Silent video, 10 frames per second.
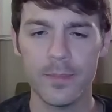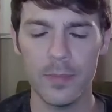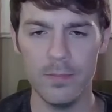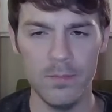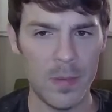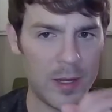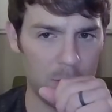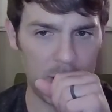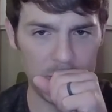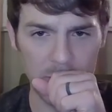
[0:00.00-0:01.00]
I know
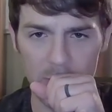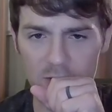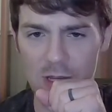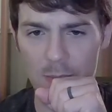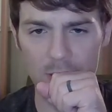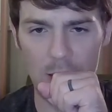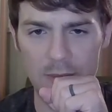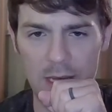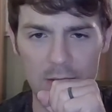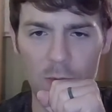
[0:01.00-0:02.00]
I'm not doing the best job on
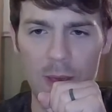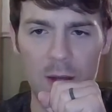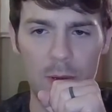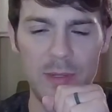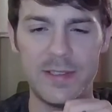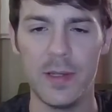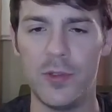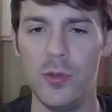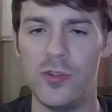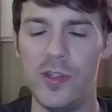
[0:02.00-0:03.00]
commentating on this battle, but we still have
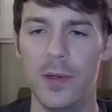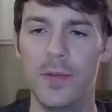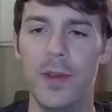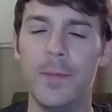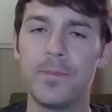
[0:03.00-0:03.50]
2 shields.